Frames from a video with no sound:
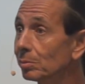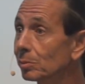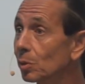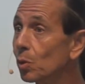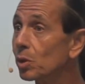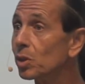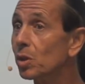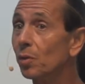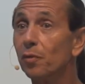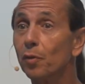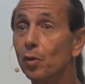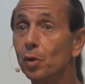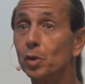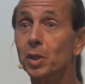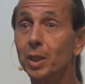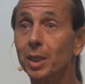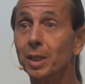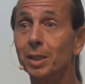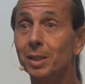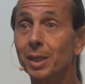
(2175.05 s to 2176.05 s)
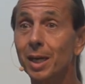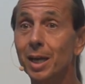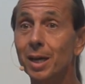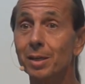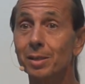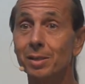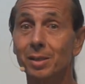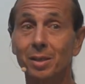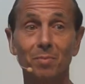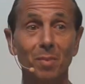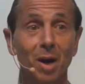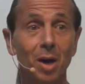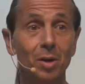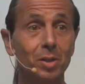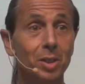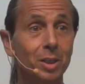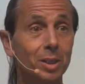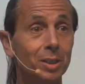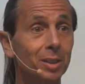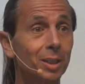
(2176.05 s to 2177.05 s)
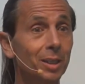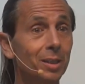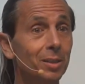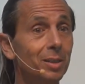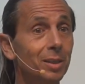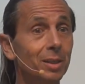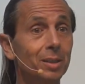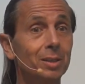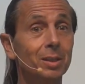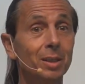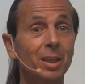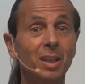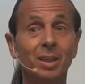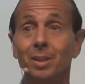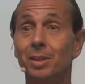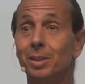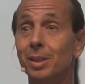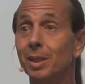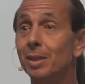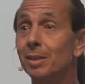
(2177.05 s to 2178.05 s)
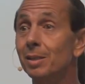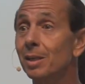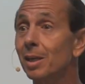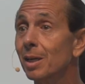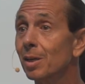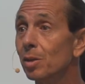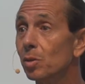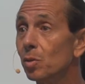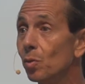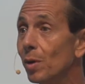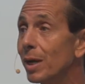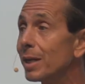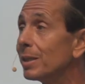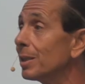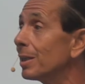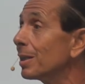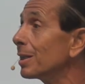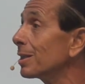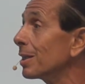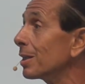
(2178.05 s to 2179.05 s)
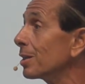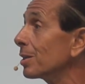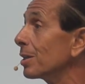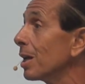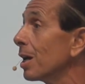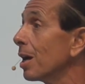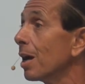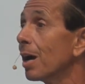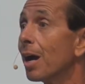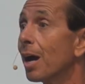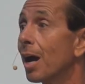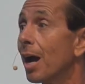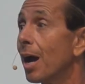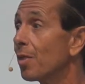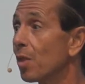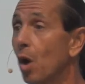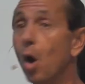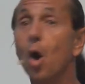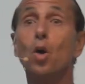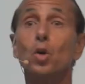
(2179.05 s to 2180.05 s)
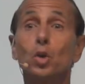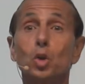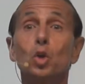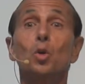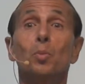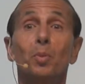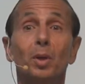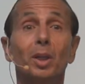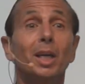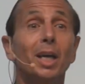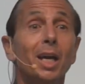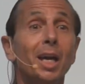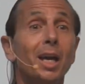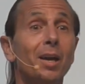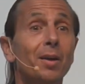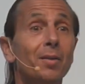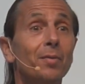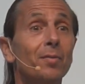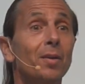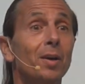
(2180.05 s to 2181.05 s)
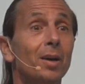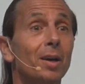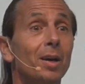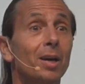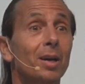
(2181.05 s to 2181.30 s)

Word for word: What's the first thing it says? In Mark sixteen sixteen, it says, through eighteen, it says, and those who believe,